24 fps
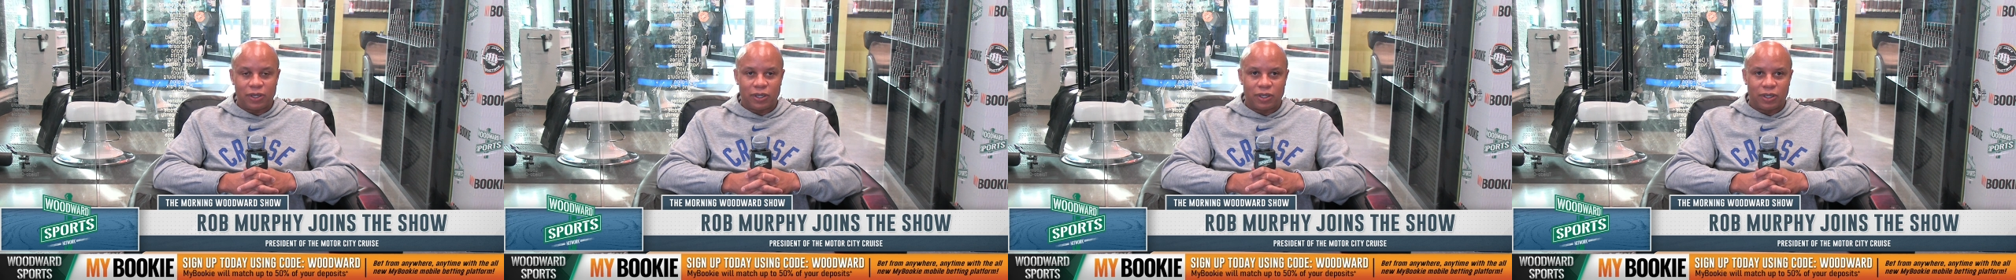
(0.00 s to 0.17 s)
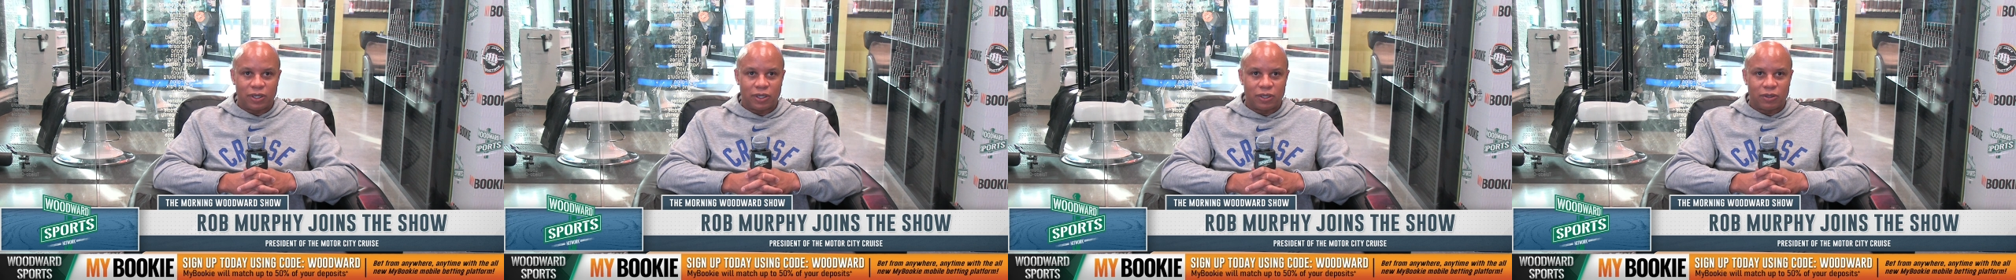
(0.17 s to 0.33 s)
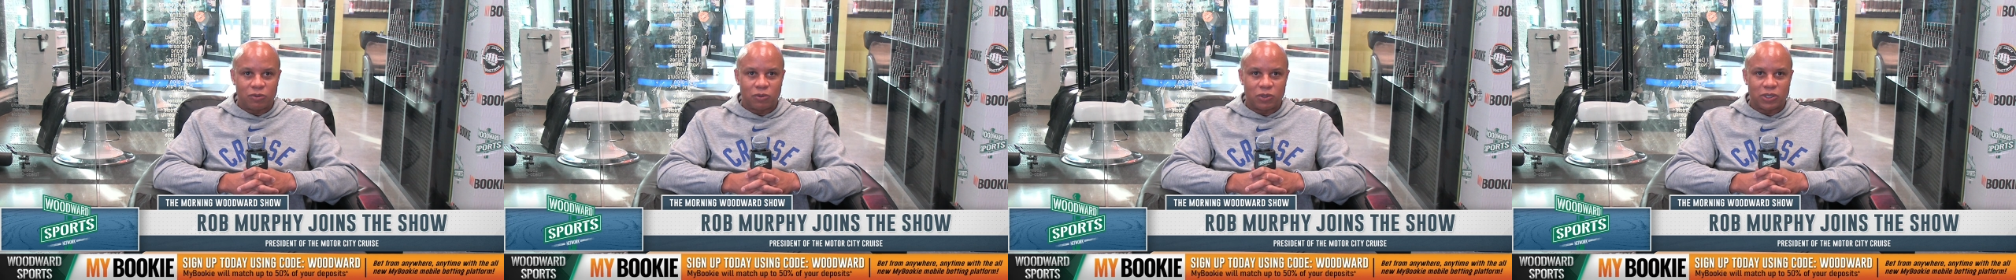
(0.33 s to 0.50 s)

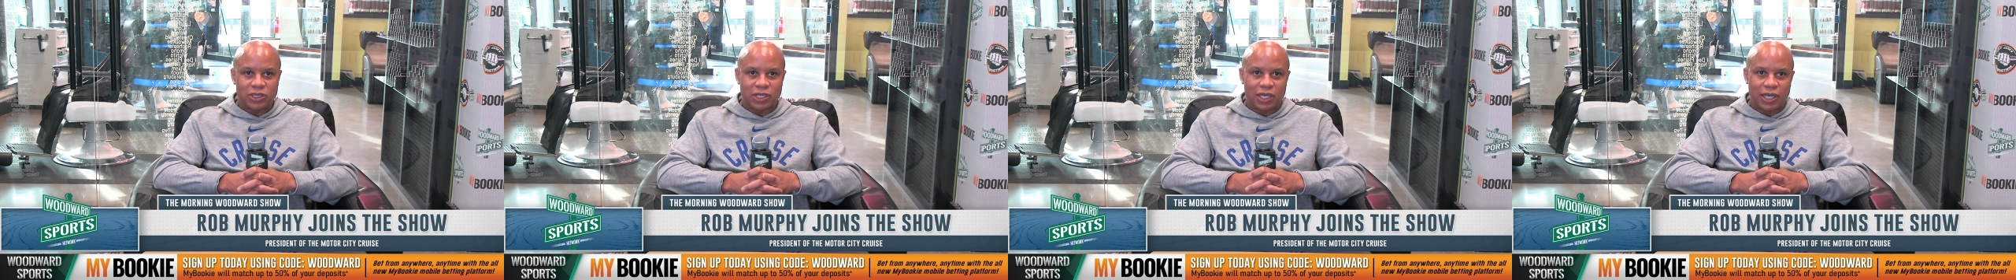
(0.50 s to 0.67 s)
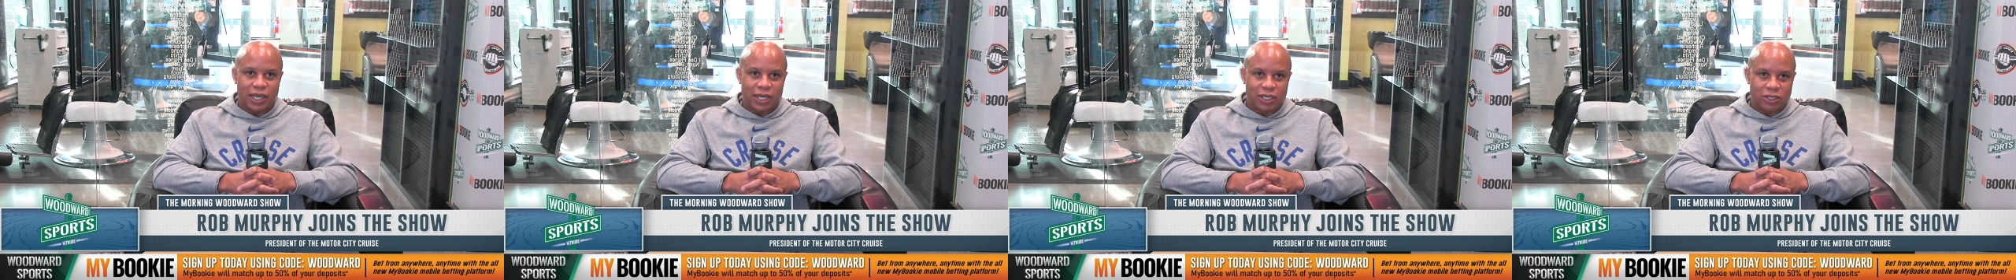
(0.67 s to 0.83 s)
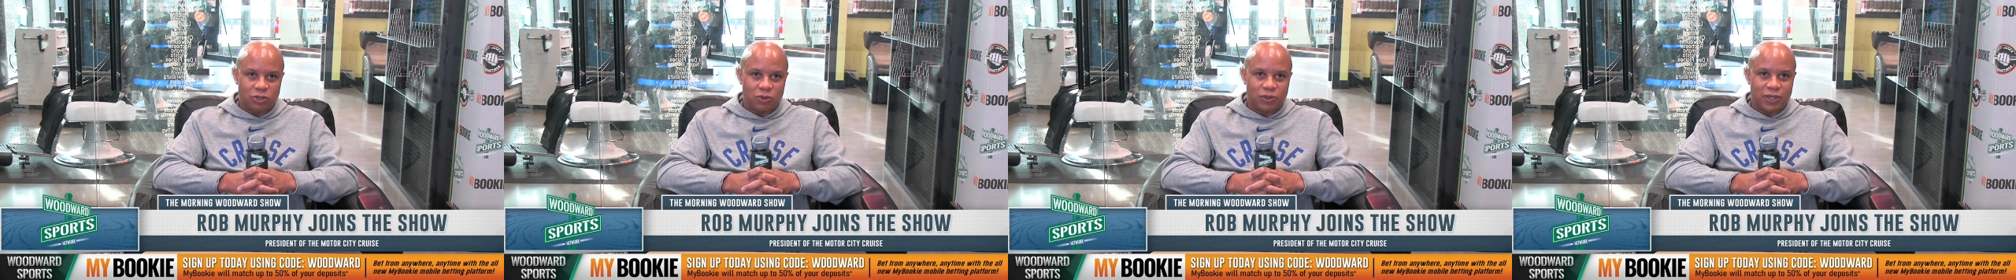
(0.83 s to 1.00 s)
yeah, which
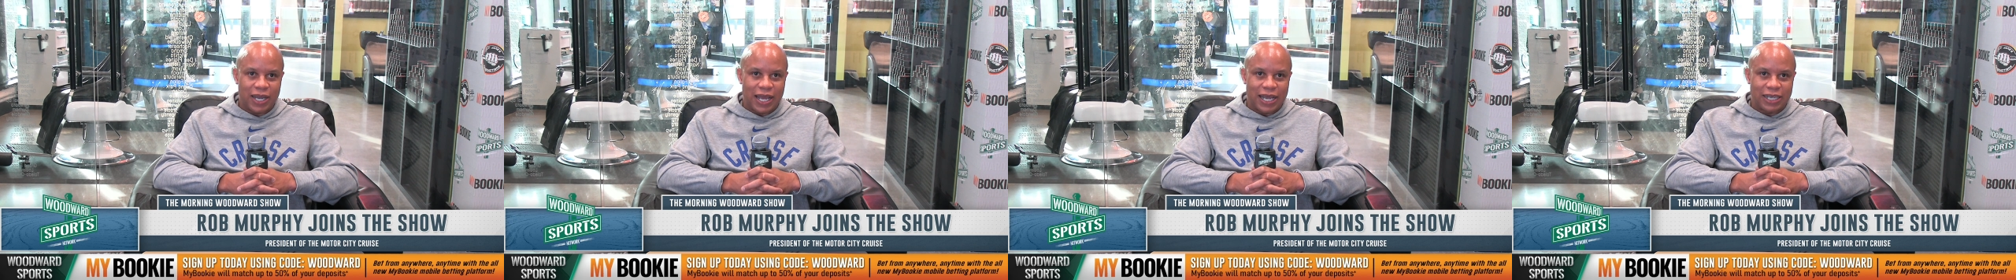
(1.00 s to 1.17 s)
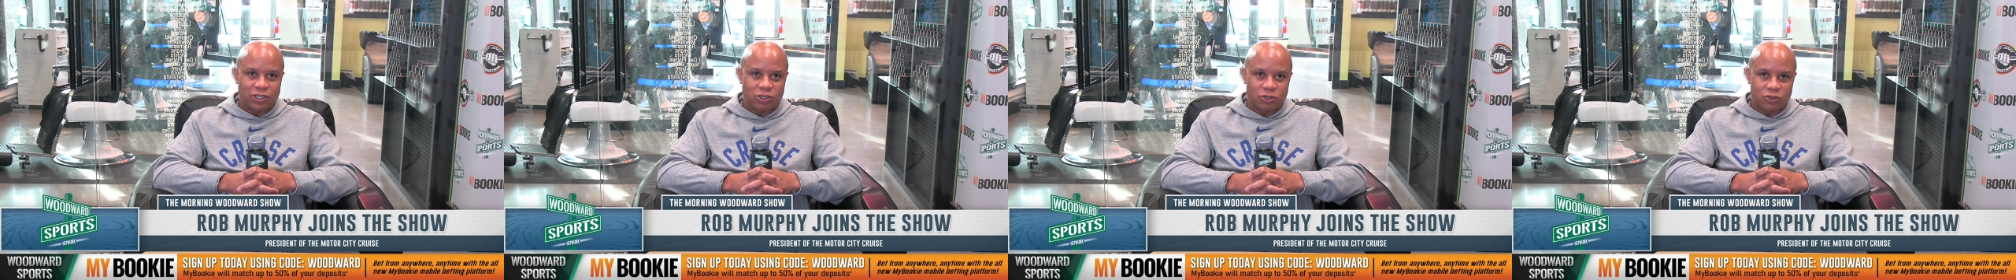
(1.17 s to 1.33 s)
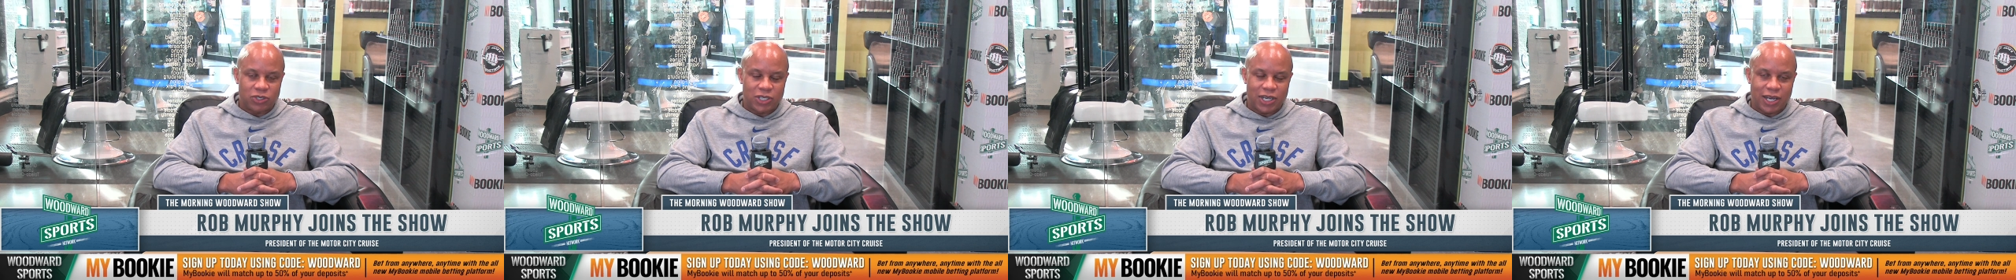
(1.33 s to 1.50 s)
led to a
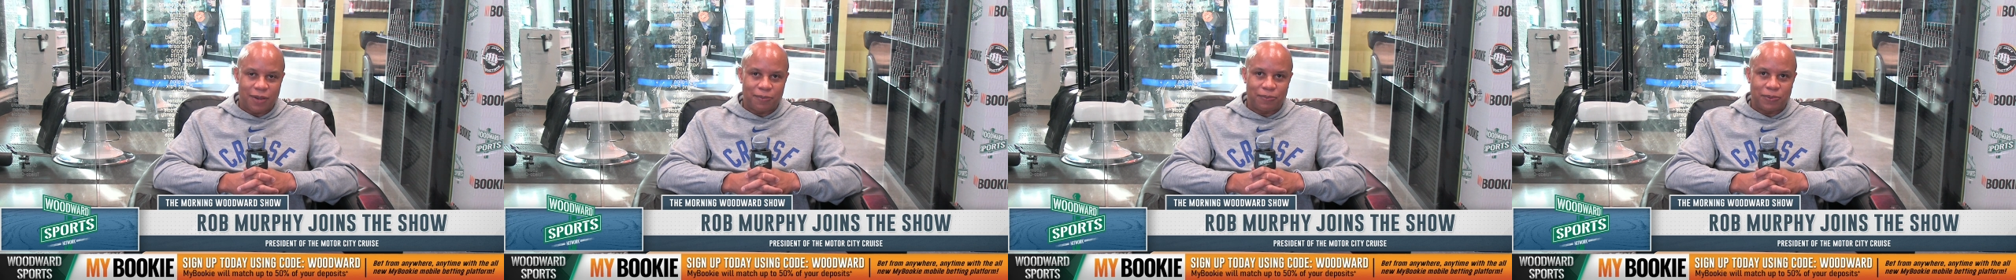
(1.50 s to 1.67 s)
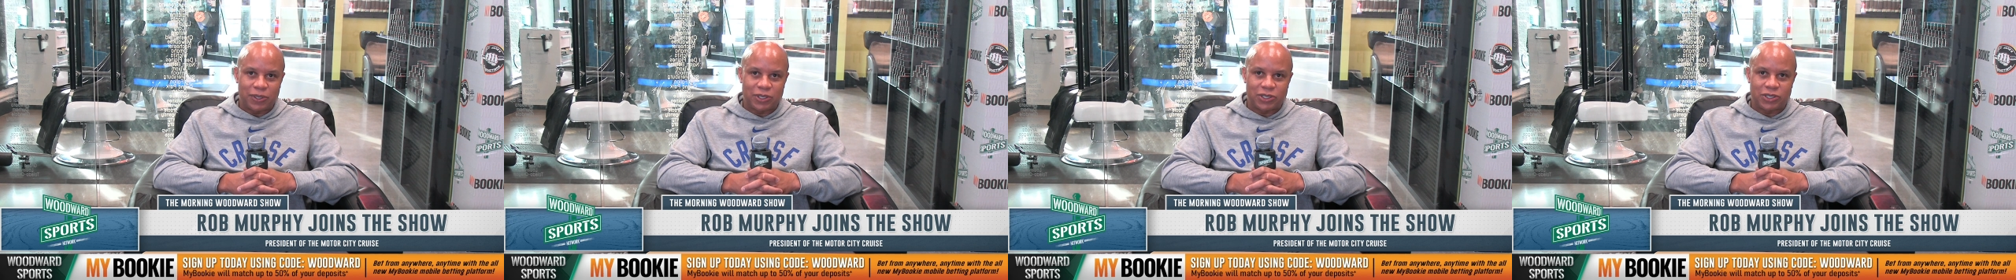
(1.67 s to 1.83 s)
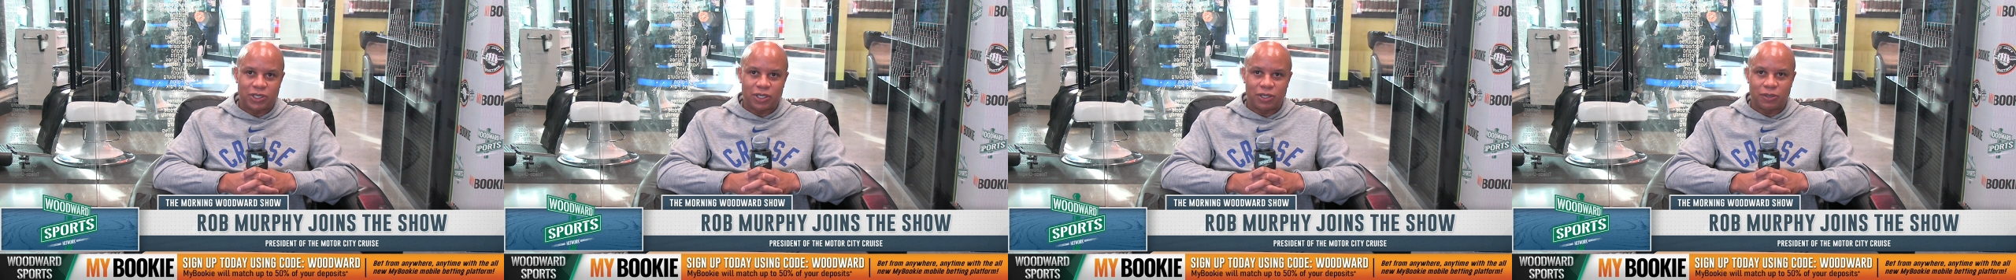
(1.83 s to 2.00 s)
national
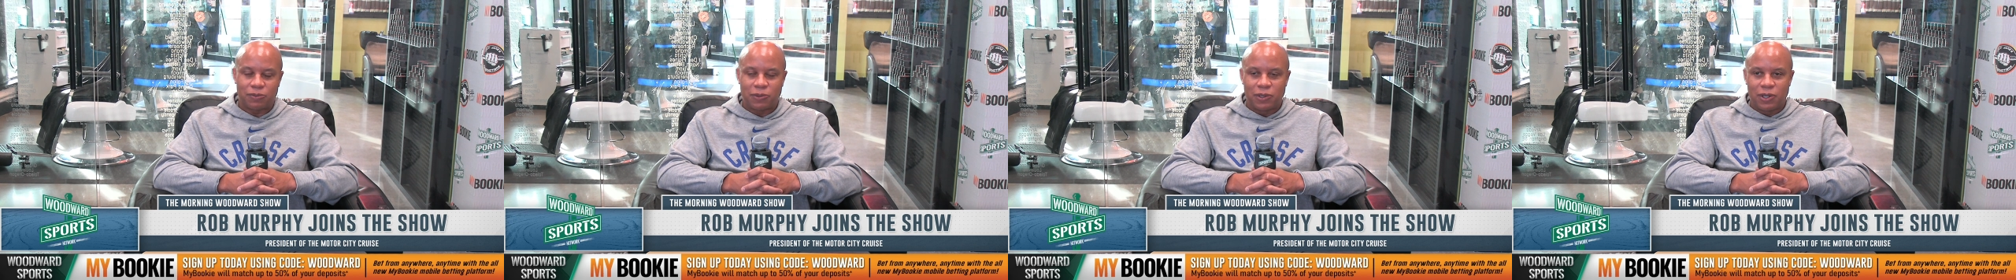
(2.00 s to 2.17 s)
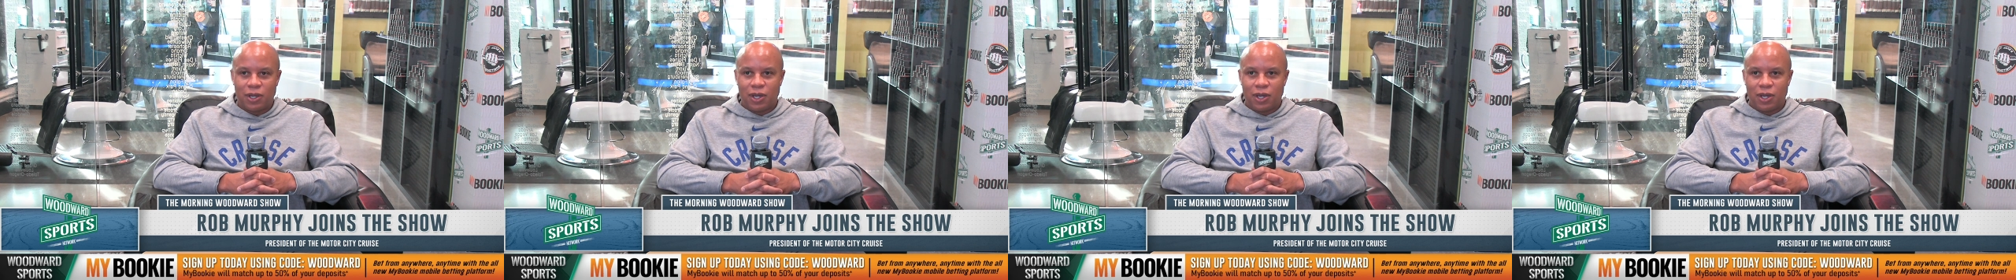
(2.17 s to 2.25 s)
championship.